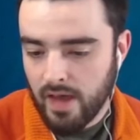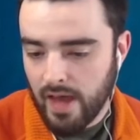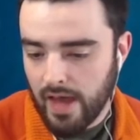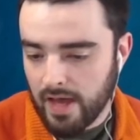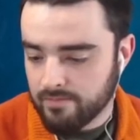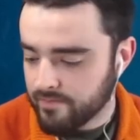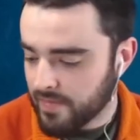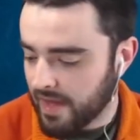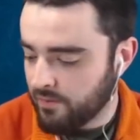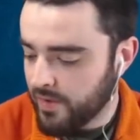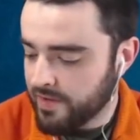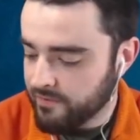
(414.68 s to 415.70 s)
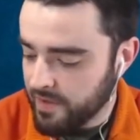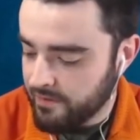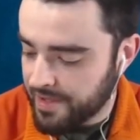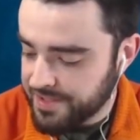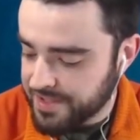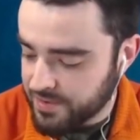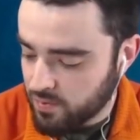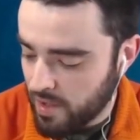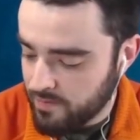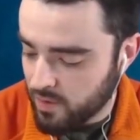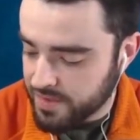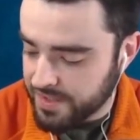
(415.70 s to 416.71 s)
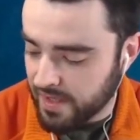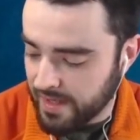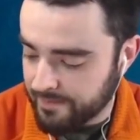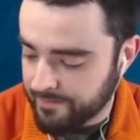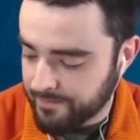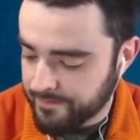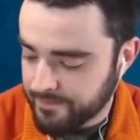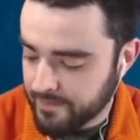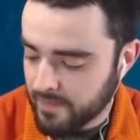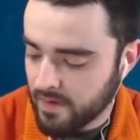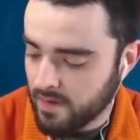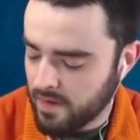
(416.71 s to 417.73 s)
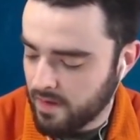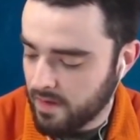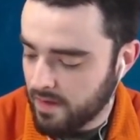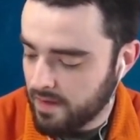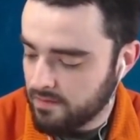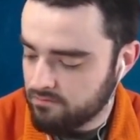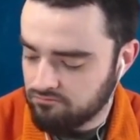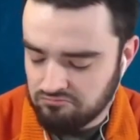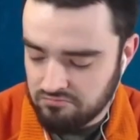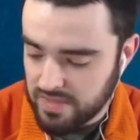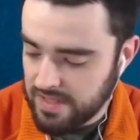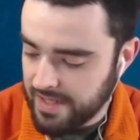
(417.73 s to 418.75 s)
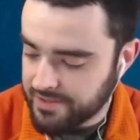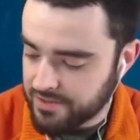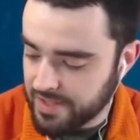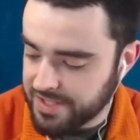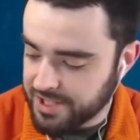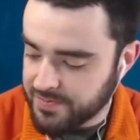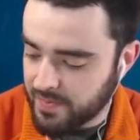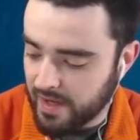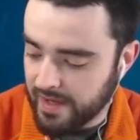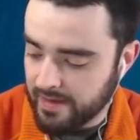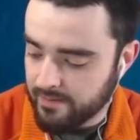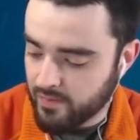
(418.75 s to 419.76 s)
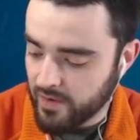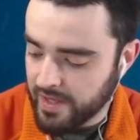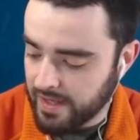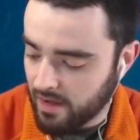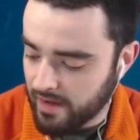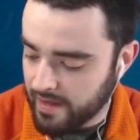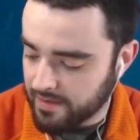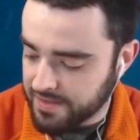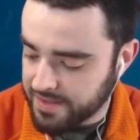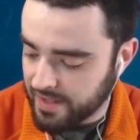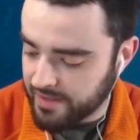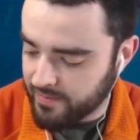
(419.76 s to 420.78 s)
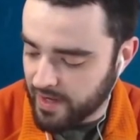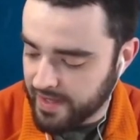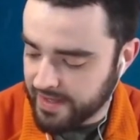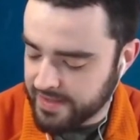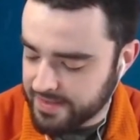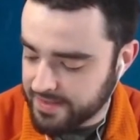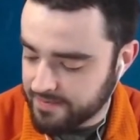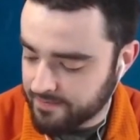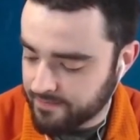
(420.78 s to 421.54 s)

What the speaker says: And we can rearrange this one more time, literally just by bringing I outside the brackets.